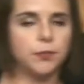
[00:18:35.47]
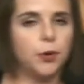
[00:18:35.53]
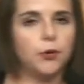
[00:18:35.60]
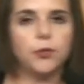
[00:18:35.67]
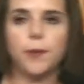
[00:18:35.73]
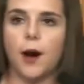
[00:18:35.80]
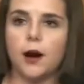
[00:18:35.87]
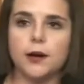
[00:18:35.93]

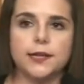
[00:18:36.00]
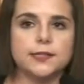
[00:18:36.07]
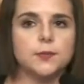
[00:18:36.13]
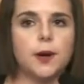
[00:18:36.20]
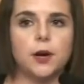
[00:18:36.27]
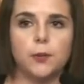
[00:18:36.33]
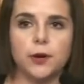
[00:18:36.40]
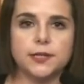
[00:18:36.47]
both parties
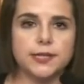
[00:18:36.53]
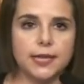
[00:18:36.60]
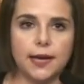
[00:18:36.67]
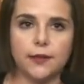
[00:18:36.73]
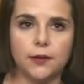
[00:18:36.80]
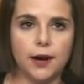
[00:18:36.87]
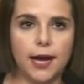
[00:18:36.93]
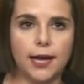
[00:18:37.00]
want to work
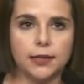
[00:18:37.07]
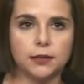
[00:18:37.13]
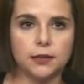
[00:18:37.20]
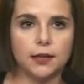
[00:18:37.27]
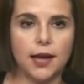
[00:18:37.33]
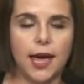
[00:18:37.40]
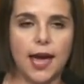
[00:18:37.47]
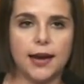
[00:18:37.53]
together on.
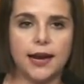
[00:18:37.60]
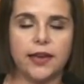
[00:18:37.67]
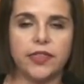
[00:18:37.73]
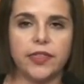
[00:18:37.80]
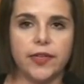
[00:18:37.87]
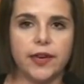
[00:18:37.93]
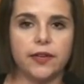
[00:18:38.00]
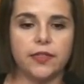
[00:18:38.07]
And I
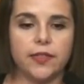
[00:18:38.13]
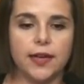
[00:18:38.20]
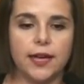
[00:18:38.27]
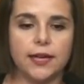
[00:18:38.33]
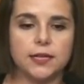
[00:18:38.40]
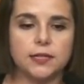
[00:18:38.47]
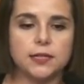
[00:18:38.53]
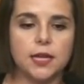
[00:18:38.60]
think
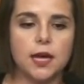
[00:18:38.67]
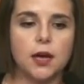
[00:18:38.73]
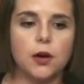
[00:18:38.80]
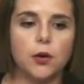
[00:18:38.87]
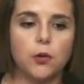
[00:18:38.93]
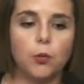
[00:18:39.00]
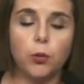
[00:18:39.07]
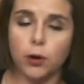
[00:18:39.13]
that
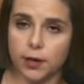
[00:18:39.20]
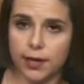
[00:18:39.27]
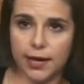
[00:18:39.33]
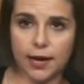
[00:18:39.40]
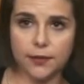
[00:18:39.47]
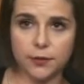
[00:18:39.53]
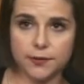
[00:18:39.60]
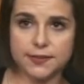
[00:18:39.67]
working
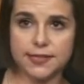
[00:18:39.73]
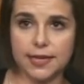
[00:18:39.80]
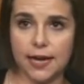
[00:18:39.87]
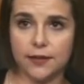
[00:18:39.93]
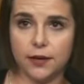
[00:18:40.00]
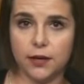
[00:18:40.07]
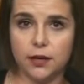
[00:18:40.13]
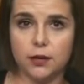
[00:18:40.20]
on those
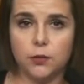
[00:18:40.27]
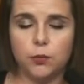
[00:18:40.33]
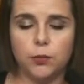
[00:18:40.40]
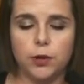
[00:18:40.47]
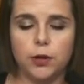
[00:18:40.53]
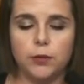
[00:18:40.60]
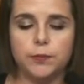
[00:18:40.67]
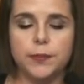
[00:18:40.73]
together
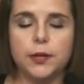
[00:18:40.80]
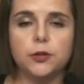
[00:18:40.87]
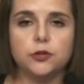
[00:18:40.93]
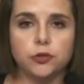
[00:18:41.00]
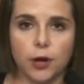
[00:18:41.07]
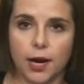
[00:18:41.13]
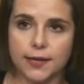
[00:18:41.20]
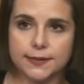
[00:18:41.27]
will build
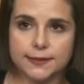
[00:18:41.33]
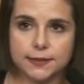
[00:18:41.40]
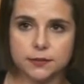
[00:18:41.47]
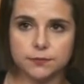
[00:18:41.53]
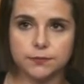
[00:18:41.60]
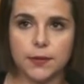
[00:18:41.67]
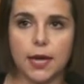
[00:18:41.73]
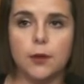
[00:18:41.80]
trust,
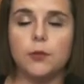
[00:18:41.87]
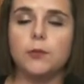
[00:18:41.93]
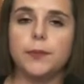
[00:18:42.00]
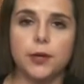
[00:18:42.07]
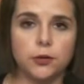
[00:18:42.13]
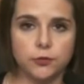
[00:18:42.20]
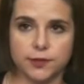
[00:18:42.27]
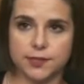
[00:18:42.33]
it will
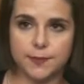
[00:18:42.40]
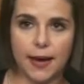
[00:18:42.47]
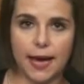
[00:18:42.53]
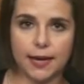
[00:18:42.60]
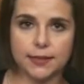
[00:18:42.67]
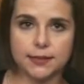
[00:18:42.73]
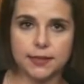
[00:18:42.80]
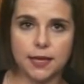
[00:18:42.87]
build
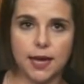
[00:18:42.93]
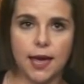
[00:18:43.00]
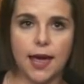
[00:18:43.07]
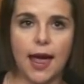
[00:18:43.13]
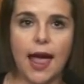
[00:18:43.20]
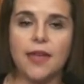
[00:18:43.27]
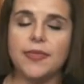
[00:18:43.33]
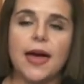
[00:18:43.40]
respect,
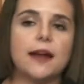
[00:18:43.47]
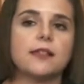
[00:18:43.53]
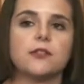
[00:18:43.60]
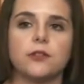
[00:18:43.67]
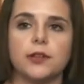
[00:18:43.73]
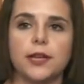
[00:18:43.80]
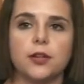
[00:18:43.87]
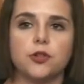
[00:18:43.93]
and that is
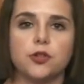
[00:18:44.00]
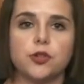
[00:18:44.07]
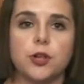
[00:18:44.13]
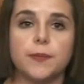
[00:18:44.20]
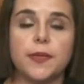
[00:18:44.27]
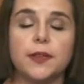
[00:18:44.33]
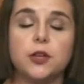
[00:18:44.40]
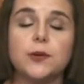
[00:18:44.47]
a
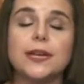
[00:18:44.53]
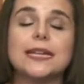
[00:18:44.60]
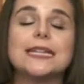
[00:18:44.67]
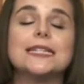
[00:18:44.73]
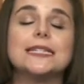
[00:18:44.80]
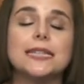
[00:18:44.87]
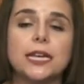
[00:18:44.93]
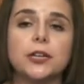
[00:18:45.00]
relationship that you can
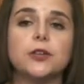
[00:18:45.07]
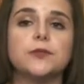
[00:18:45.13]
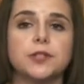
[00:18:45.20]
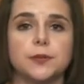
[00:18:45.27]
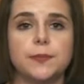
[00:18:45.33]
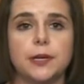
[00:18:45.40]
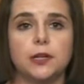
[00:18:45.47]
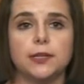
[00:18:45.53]
continue
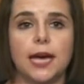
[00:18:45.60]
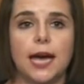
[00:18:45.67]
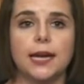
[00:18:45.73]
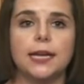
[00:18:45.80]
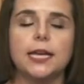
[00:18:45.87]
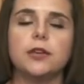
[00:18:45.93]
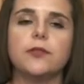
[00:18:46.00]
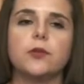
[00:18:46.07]
to build
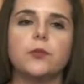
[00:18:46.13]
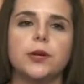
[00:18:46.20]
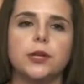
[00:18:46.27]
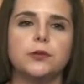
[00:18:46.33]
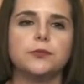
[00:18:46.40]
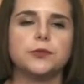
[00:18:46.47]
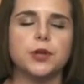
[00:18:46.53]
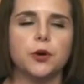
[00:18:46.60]
on even when
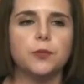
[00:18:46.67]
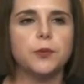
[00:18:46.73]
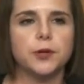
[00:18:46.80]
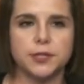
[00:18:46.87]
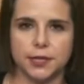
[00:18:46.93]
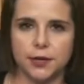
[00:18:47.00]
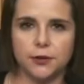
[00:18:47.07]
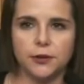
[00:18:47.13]
you don't
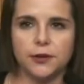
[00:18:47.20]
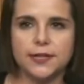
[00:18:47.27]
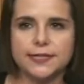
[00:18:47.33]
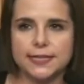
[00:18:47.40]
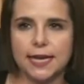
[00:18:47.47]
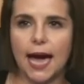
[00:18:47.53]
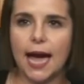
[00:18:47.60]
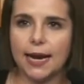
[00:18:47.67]
particularly
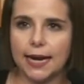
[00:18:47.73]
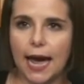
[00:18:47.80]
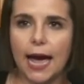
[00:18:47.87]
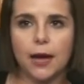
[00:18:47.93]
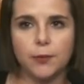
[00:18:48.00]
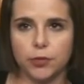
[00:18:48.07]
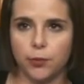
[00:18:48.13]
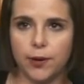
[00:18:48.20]
see eye to
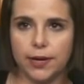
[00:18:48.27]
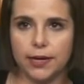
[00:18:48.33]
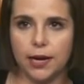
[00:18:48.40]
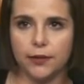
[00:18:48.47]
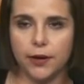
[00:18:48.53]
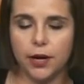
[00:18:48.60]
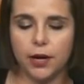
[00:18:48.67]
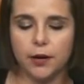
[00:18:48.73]
eye with one
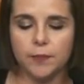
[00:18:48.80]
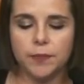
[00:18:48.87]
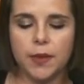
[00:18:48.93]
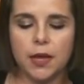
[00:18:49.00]
another.